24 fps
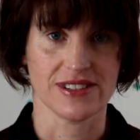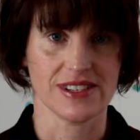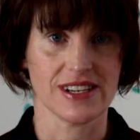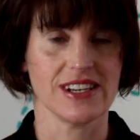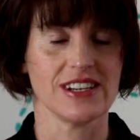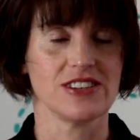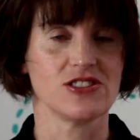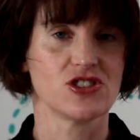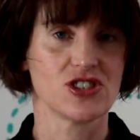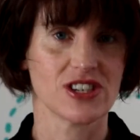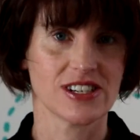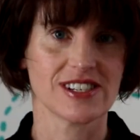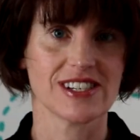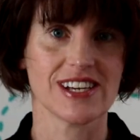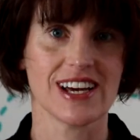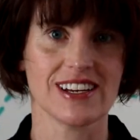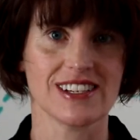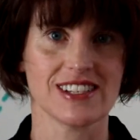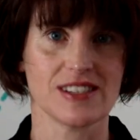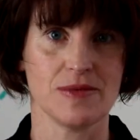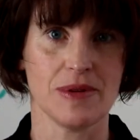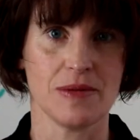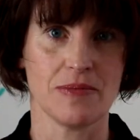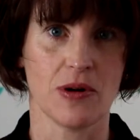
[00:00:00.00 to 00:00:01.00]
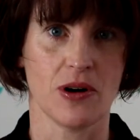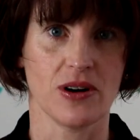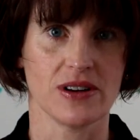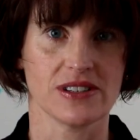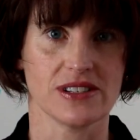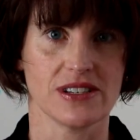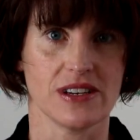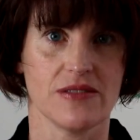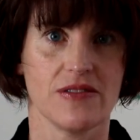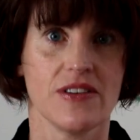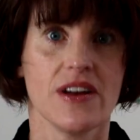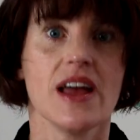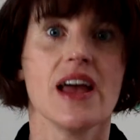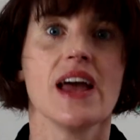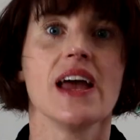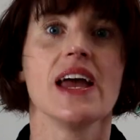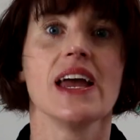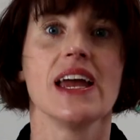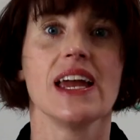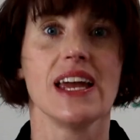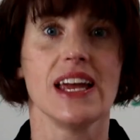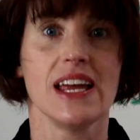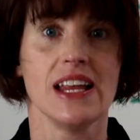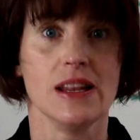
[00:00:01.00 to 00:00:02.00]
is, it just has to be positive
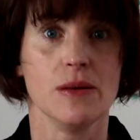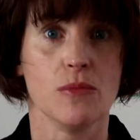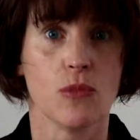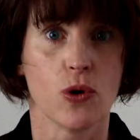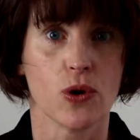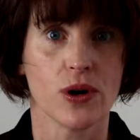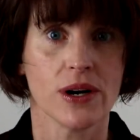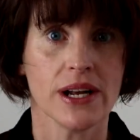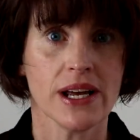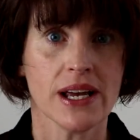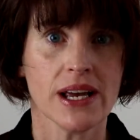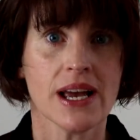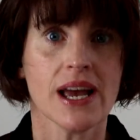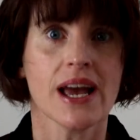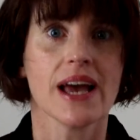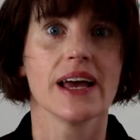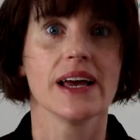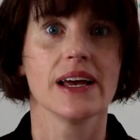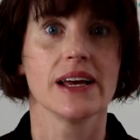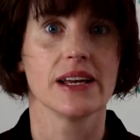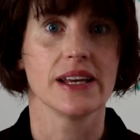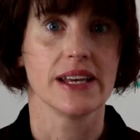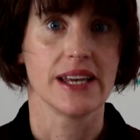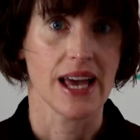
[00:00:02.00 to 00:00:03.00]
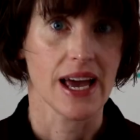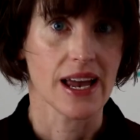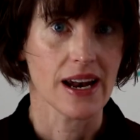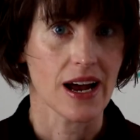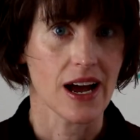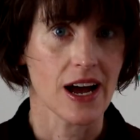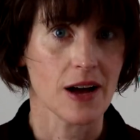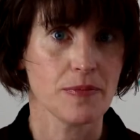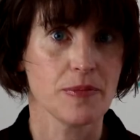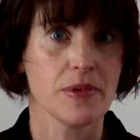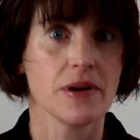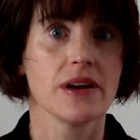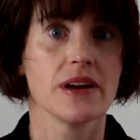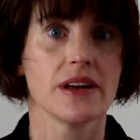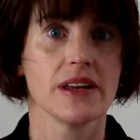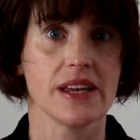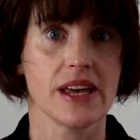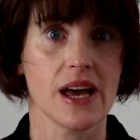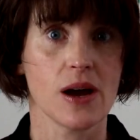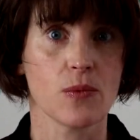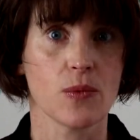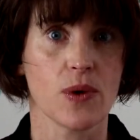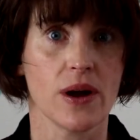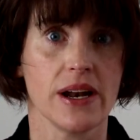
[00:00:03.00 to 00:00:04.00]
in the morning, get up,
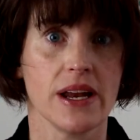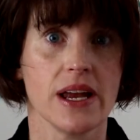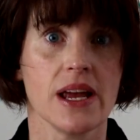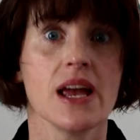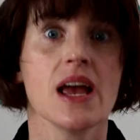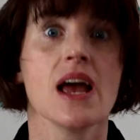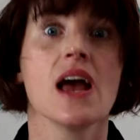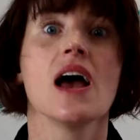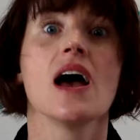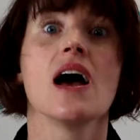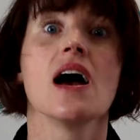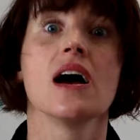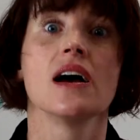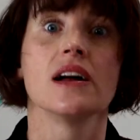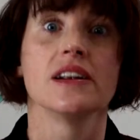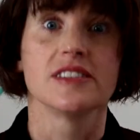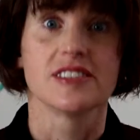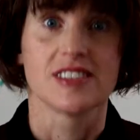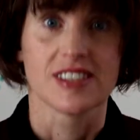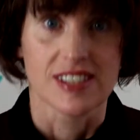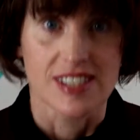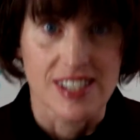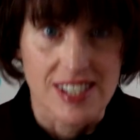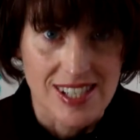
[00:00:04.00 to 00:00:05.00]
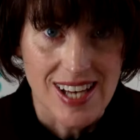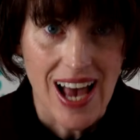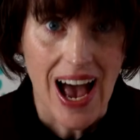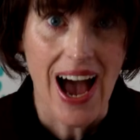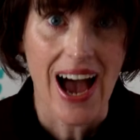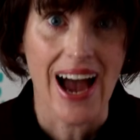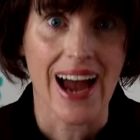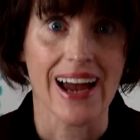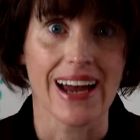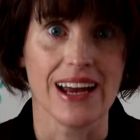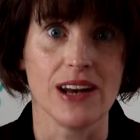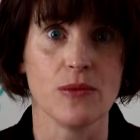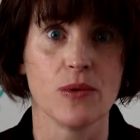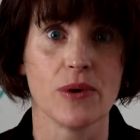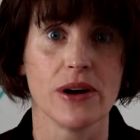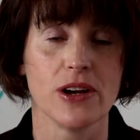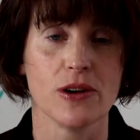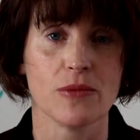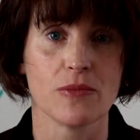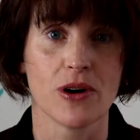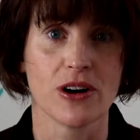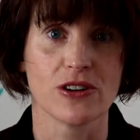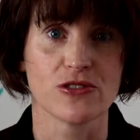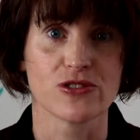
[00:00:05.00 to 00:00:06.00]
get ready, decide what
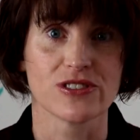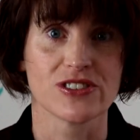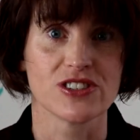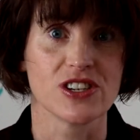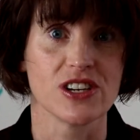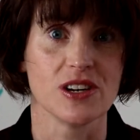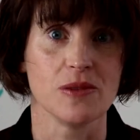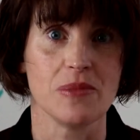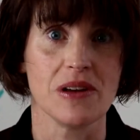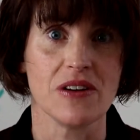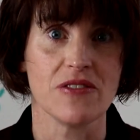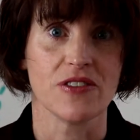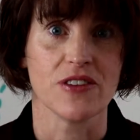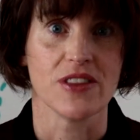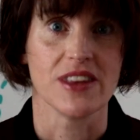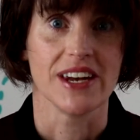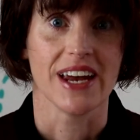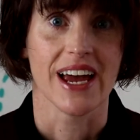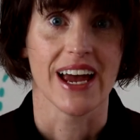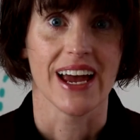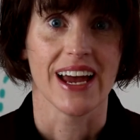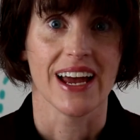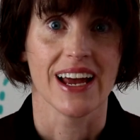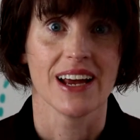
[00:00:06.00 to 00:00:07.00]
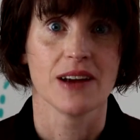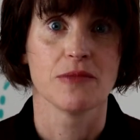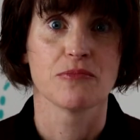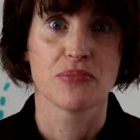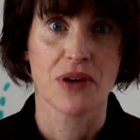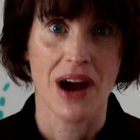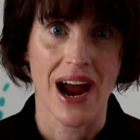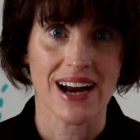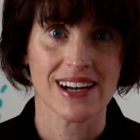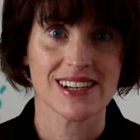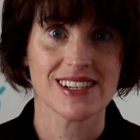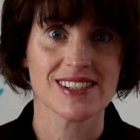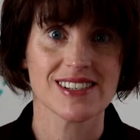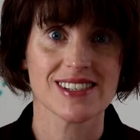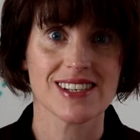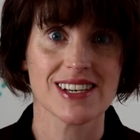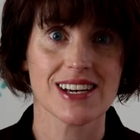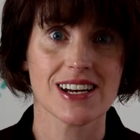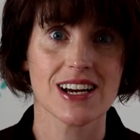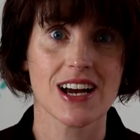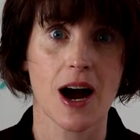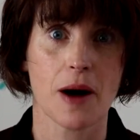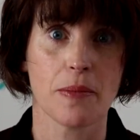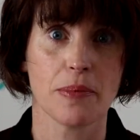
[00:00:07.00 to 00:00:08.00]
your mantra is going to be for the day. Practice
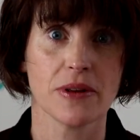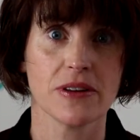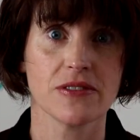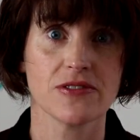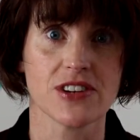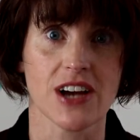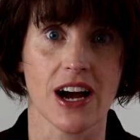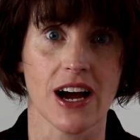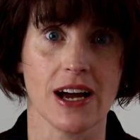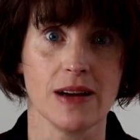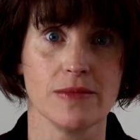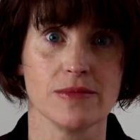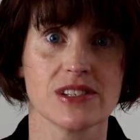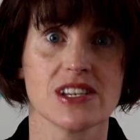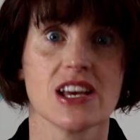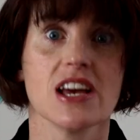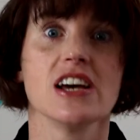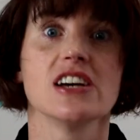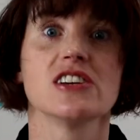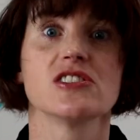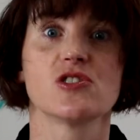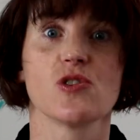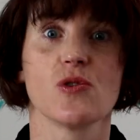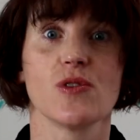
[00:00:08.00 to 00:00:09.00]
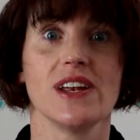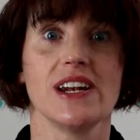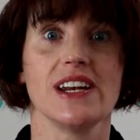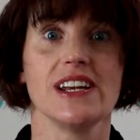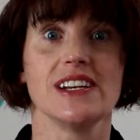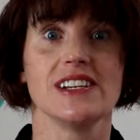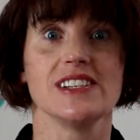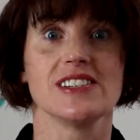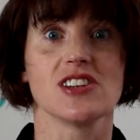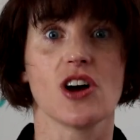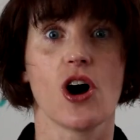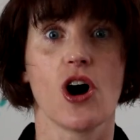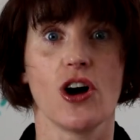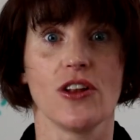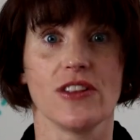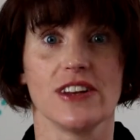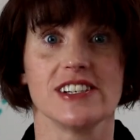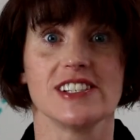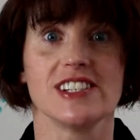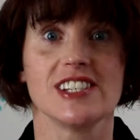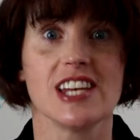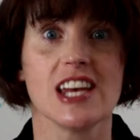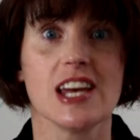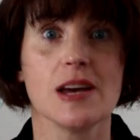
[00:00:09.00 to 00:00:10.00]
it a couple of times so that it is on
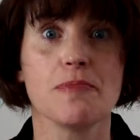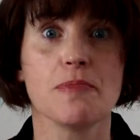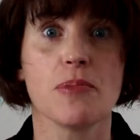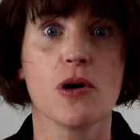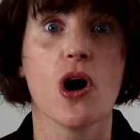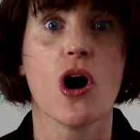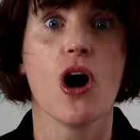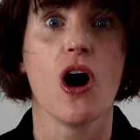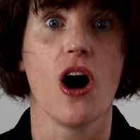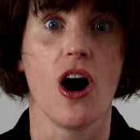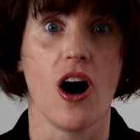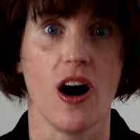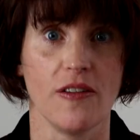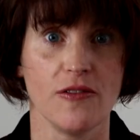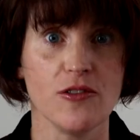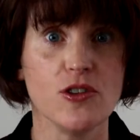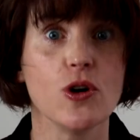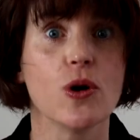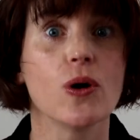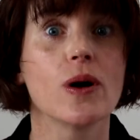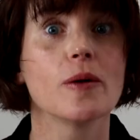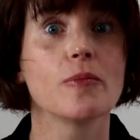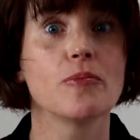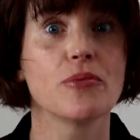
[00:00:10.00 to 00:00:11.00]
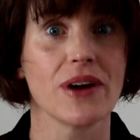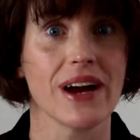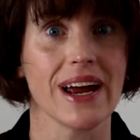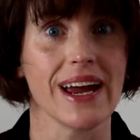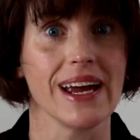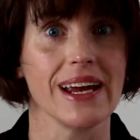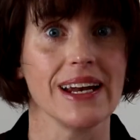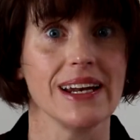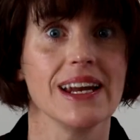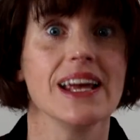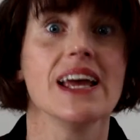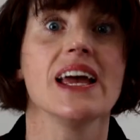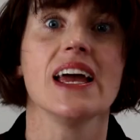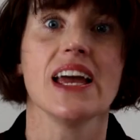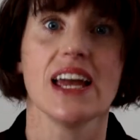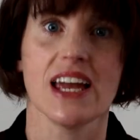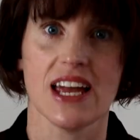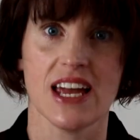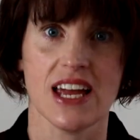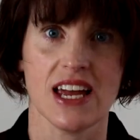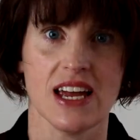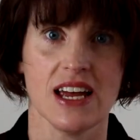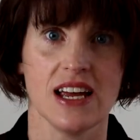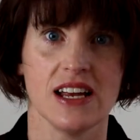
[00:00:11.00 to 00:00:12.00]
the tip of your brain
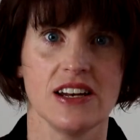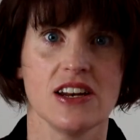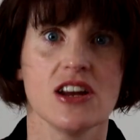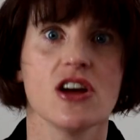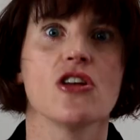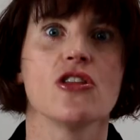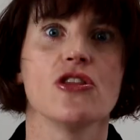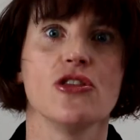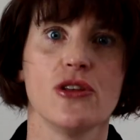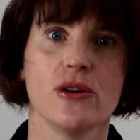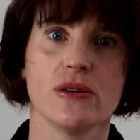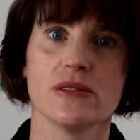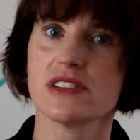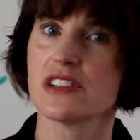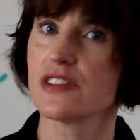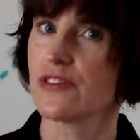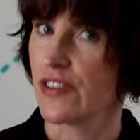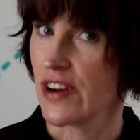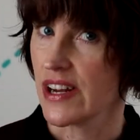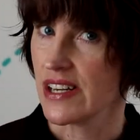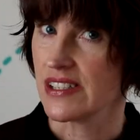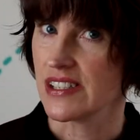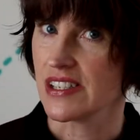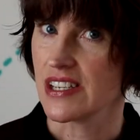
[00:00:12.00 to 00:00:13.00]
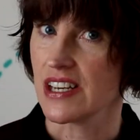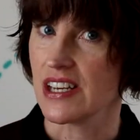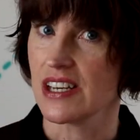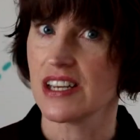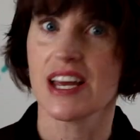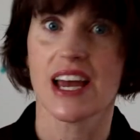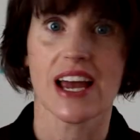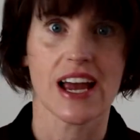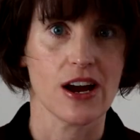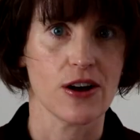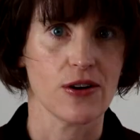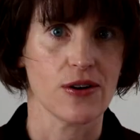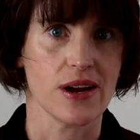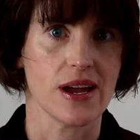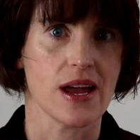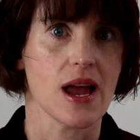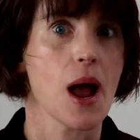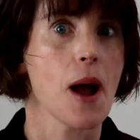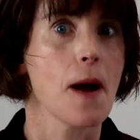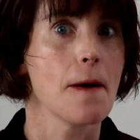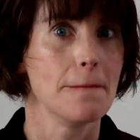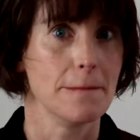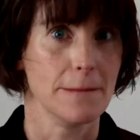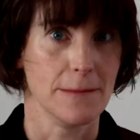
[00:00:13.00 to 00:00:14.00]
in those frenzied, hairy
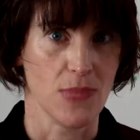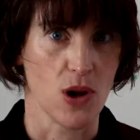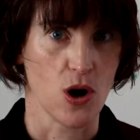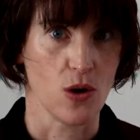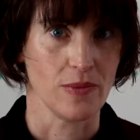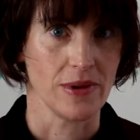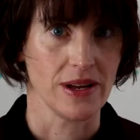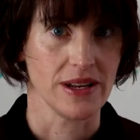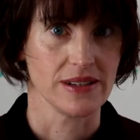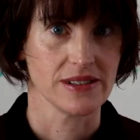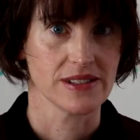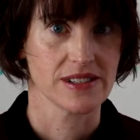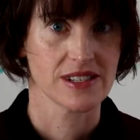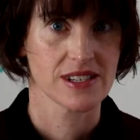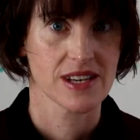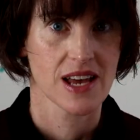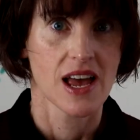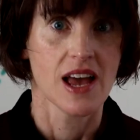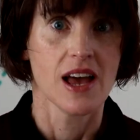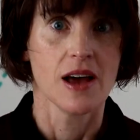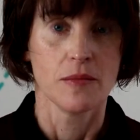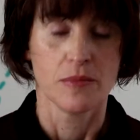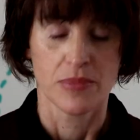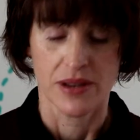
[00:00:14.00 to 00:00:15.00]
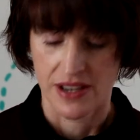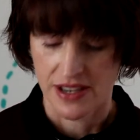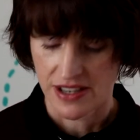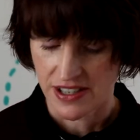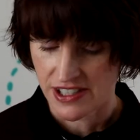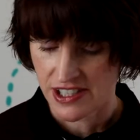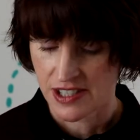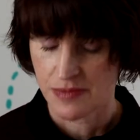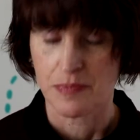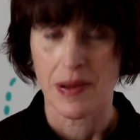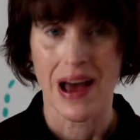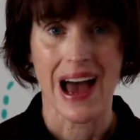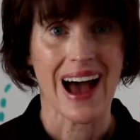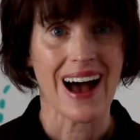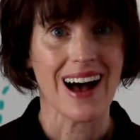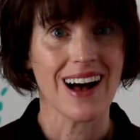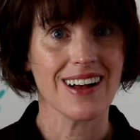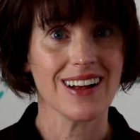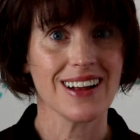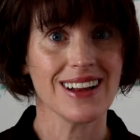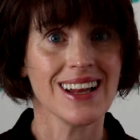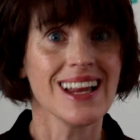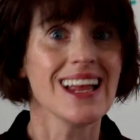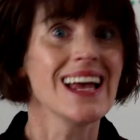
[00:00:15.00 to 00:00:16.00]
moments. Because,
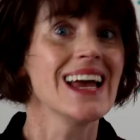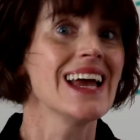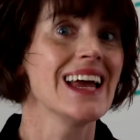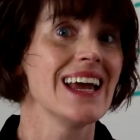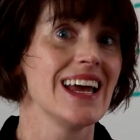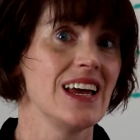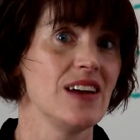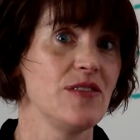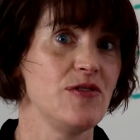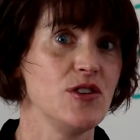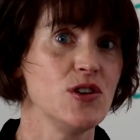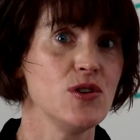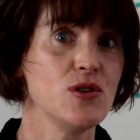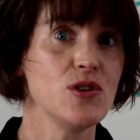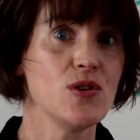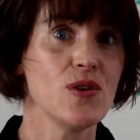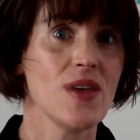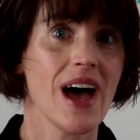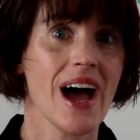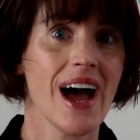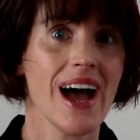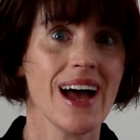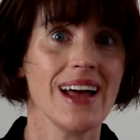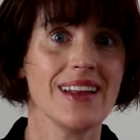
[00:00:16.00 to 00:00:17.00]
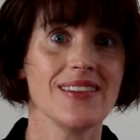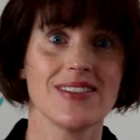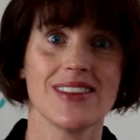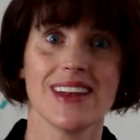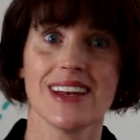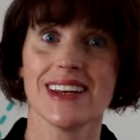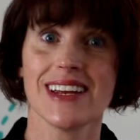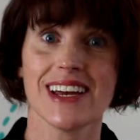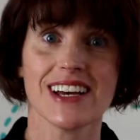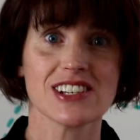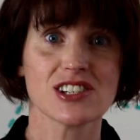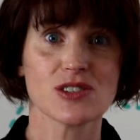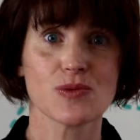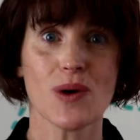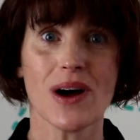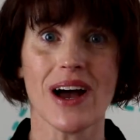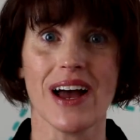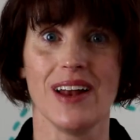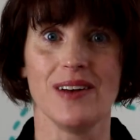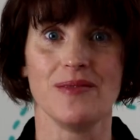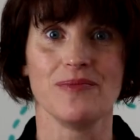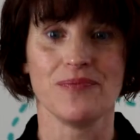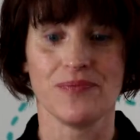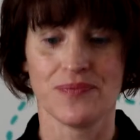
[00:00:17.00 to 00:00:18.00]
pal, if you do that, then guess
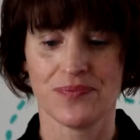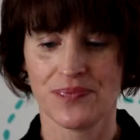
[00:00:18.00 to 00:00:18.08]
what?